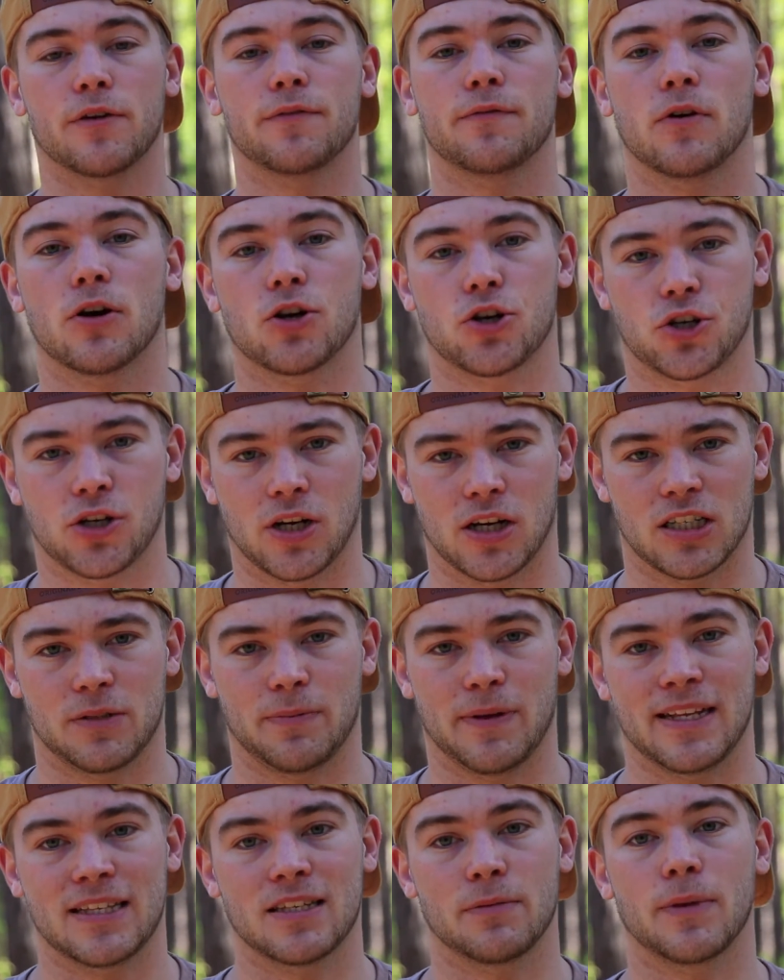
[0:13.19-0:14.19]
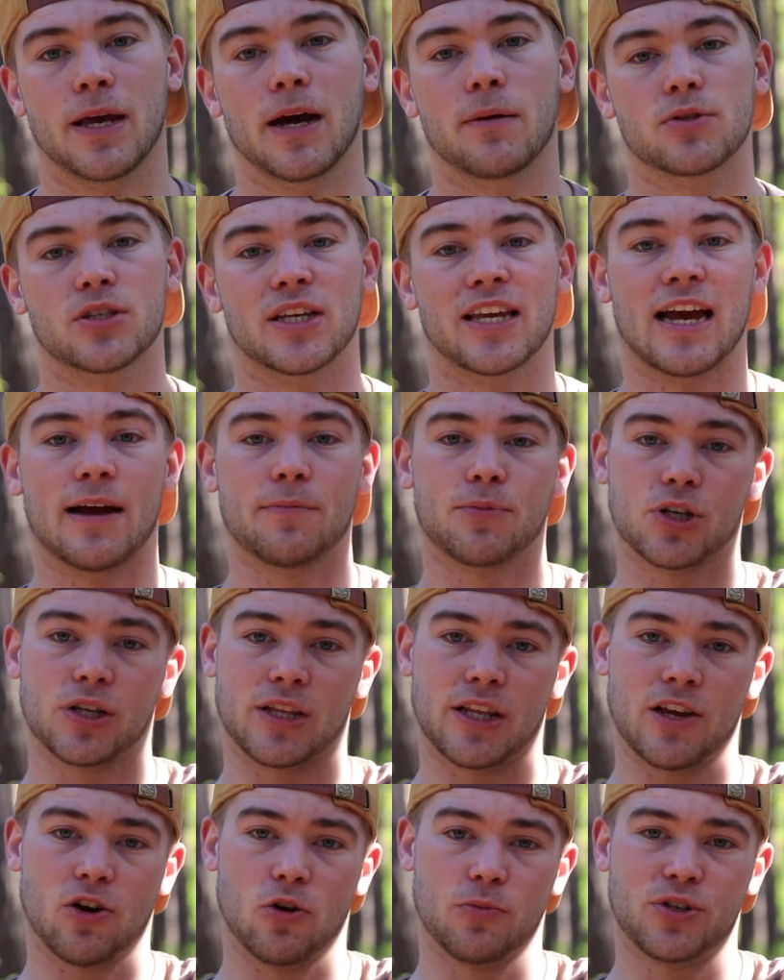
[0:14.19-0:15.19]
fast shutter speed to be able to capture
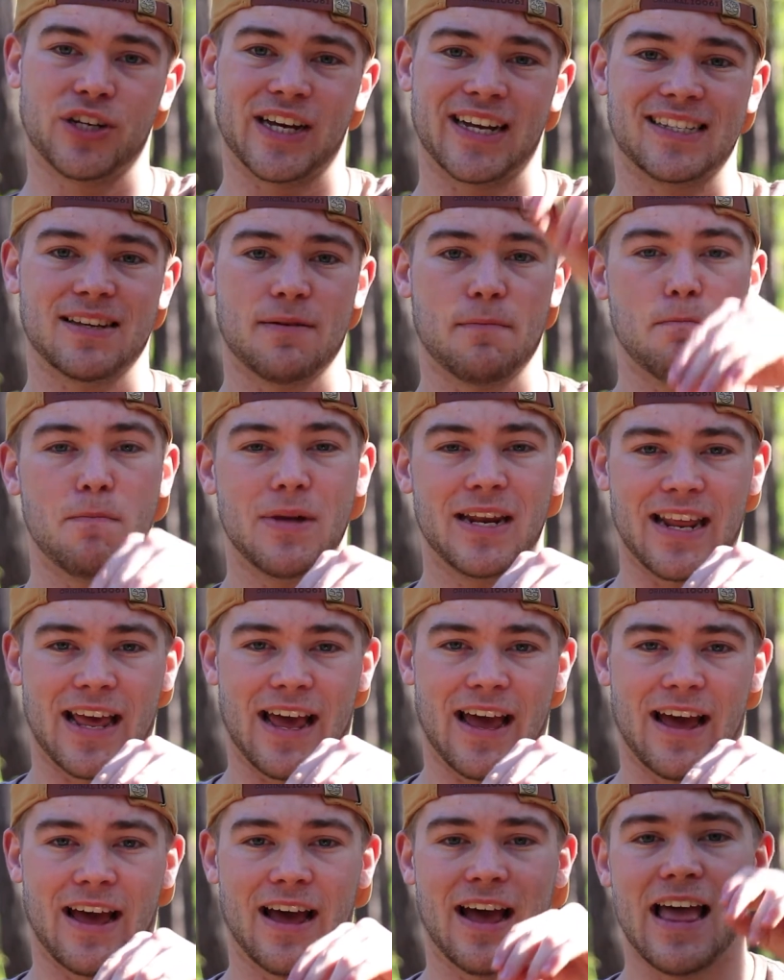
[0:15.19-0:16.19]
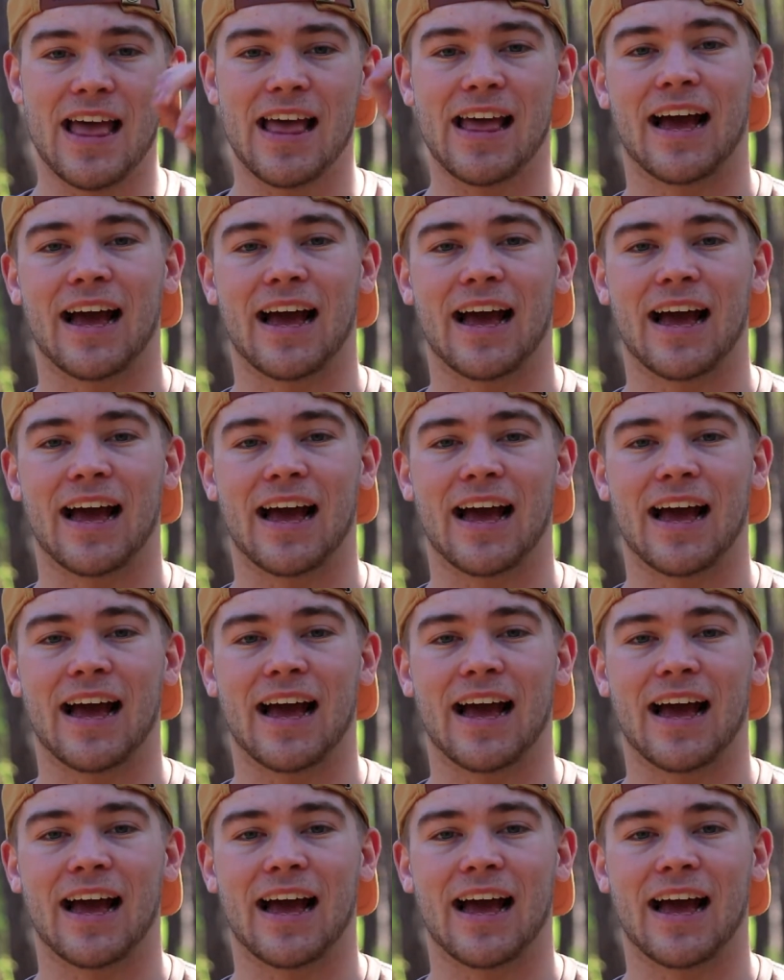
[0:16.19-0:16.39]
the object mid-air